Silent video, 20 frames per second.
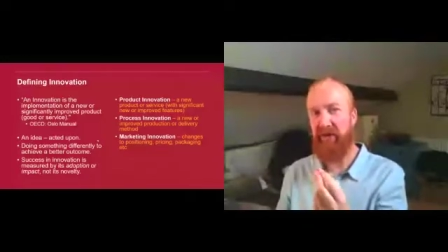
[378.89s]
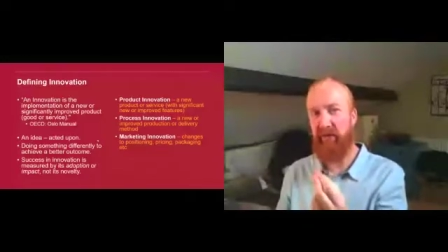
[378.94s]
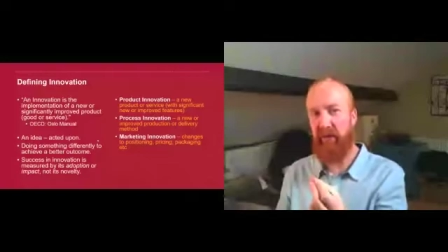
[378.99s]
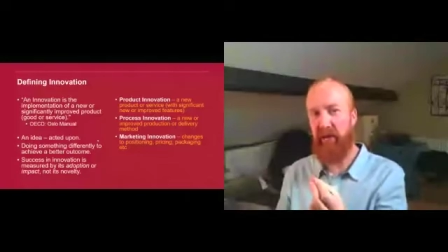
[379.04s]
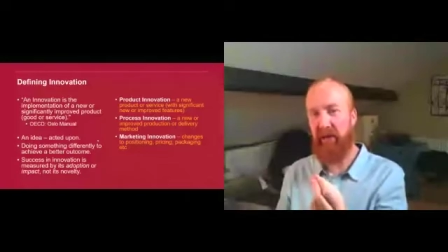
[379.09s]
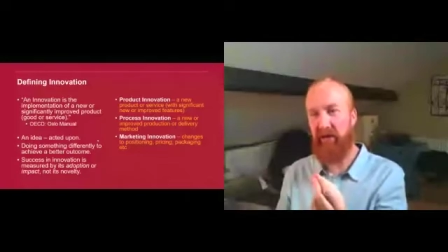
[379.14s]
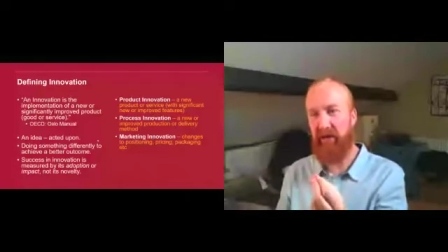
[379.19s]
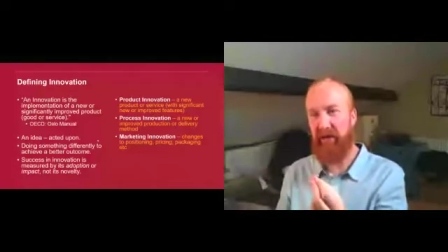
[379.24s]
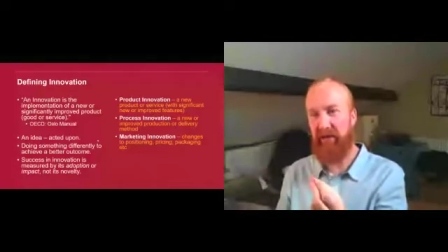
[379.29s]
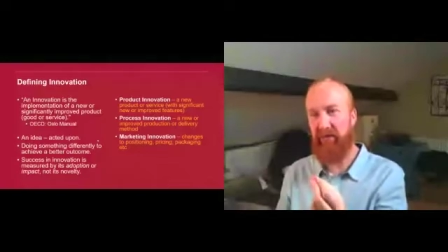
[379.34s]
that
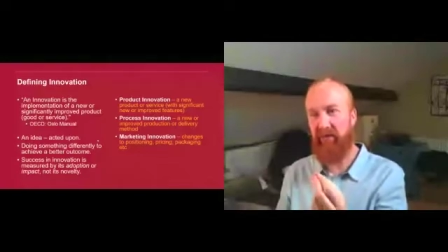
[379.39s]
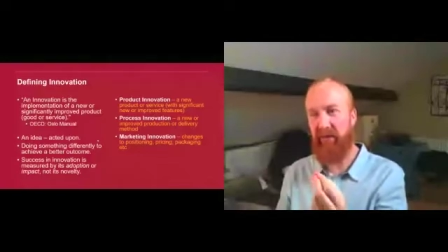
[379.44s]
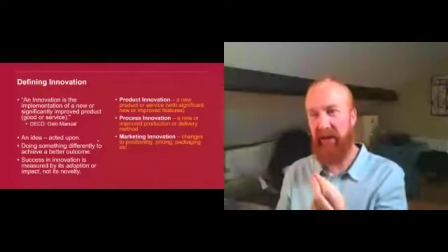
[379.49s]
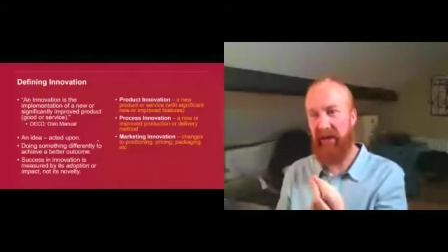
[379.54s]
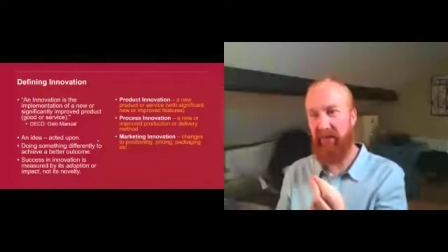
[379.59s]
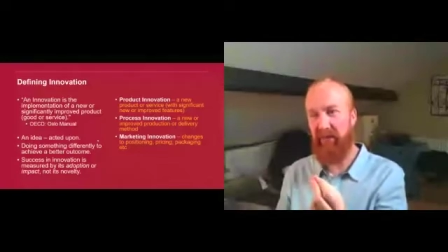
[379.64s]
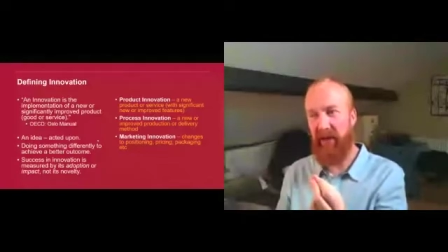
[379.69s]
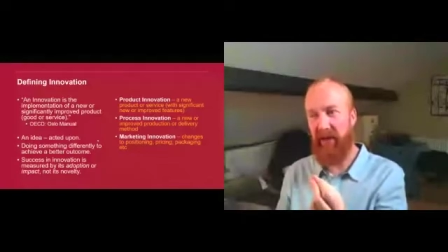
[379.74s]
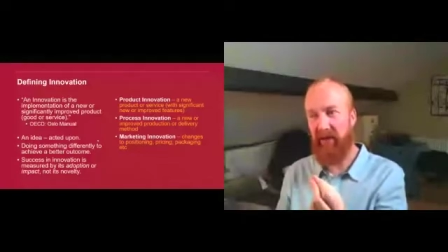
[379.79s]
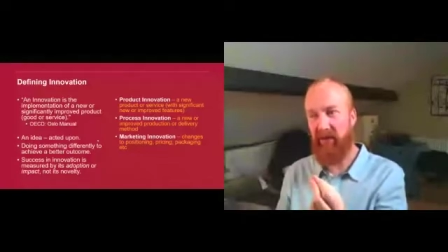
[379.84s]
we'd like to bring
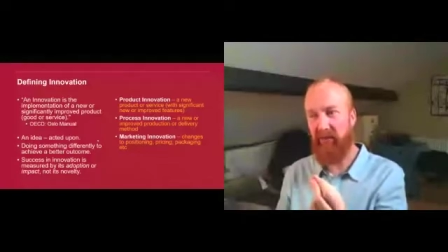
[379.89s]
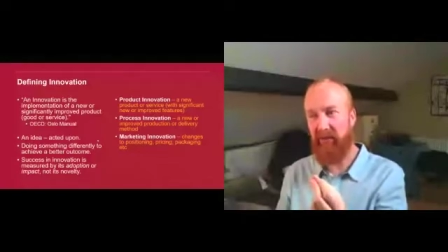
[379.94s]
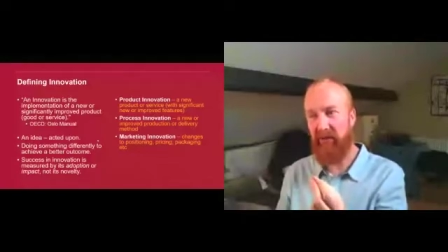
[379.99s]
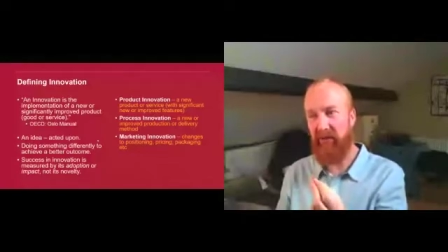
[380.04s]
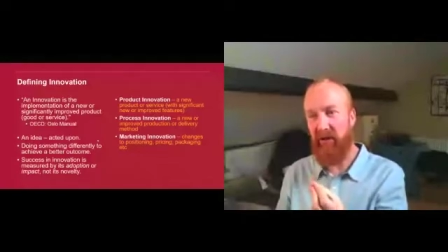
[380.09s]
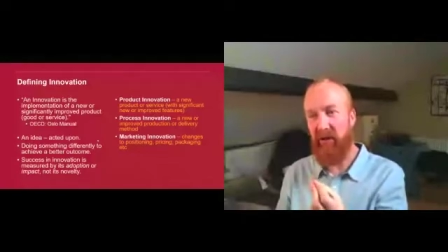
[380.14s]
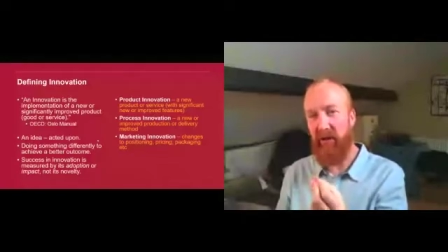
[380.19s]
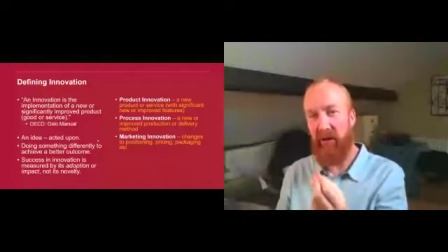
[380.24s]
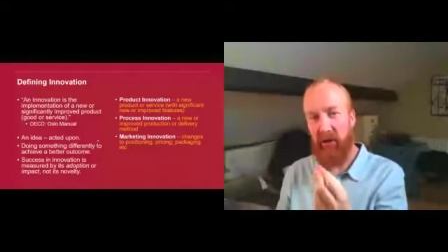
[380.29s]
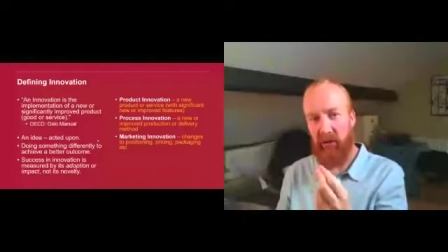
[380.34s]
about
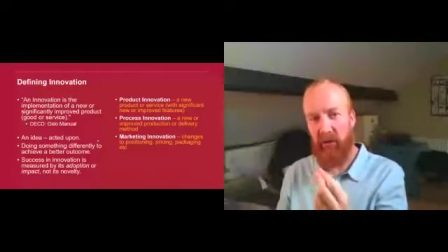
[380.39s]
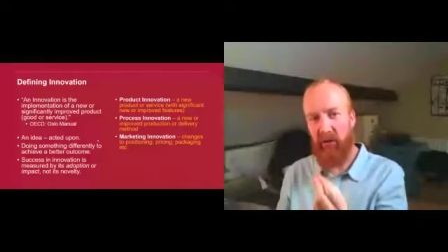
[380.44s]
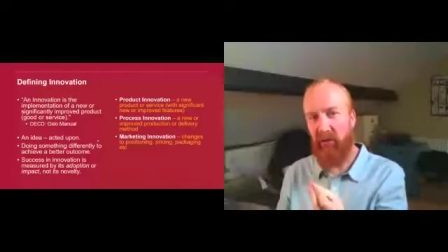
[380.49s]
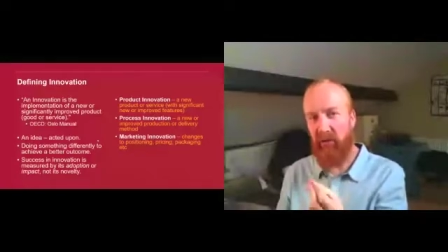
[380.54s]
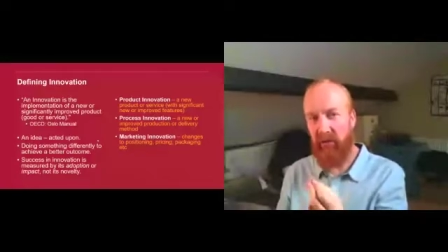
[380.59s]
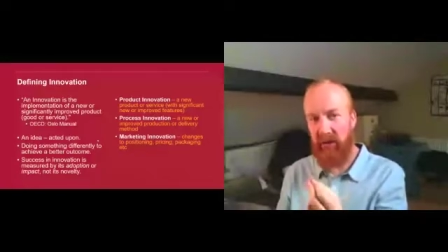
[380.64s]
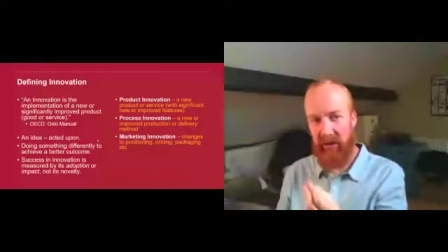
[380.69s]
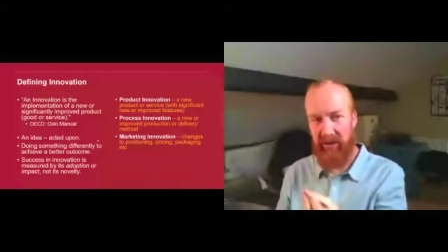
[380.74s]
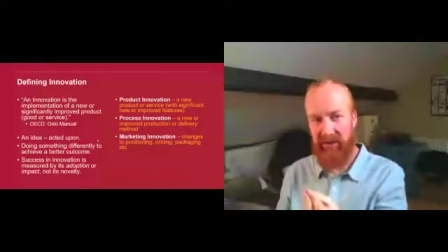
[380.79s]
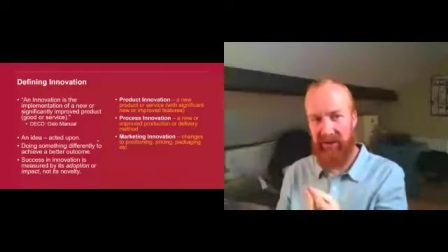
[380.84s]
are
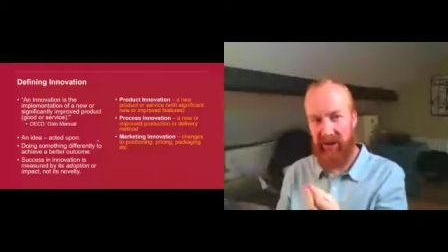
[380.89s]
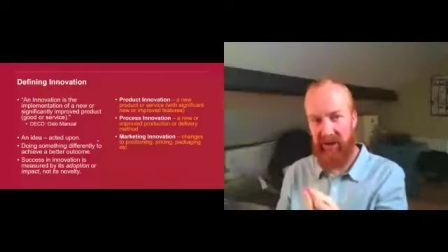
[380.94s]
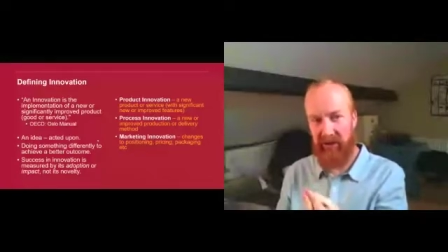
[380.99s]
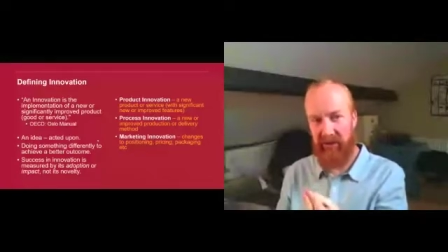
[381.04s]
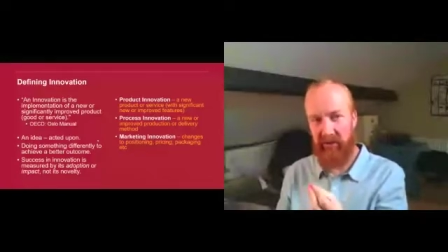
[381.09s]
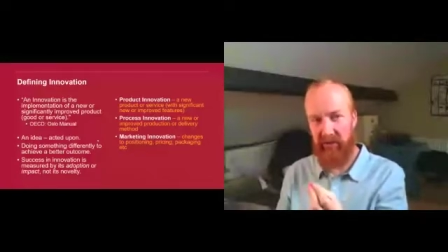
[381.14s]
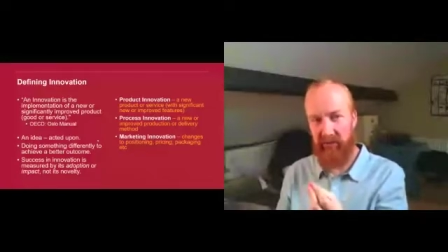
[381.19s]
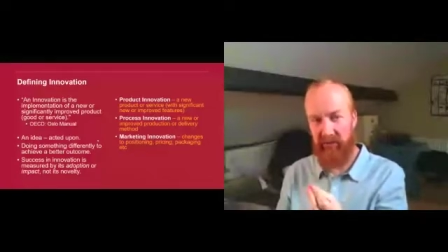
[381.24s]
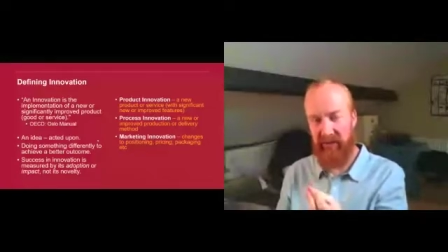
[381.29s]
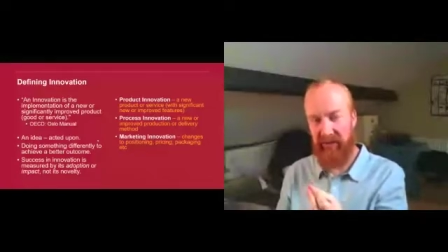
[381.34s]

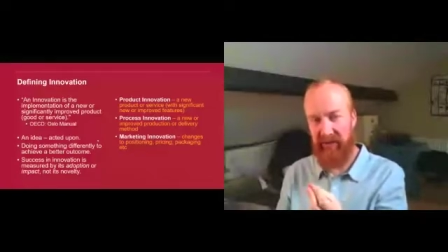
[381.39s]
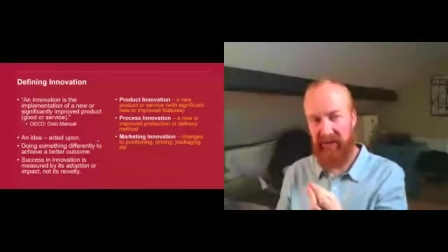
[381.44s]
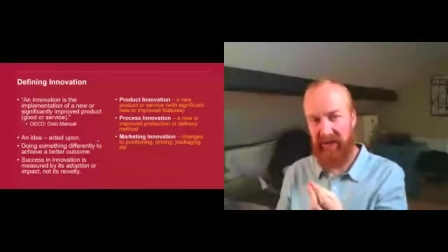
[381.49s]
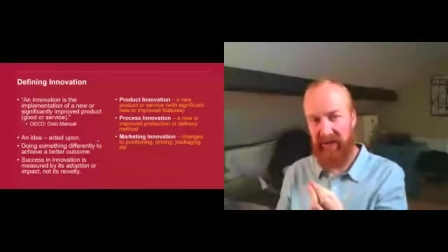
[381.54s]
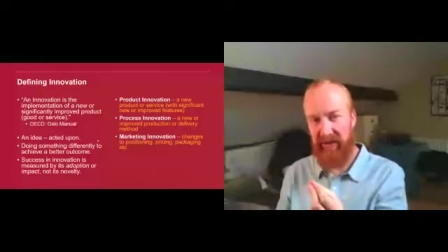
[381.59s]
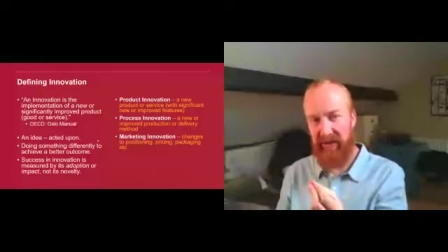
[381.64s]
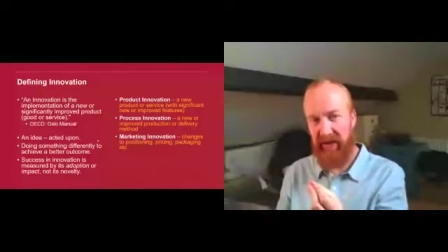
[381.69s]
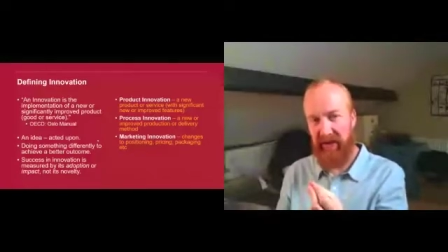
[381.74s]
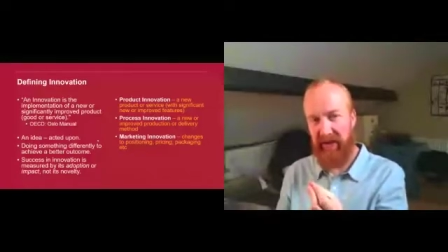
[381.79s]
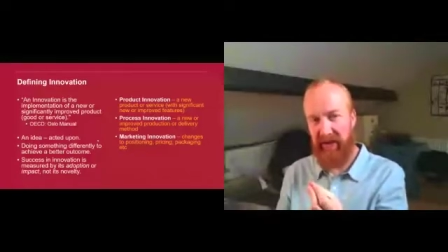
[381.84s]
organizational ones.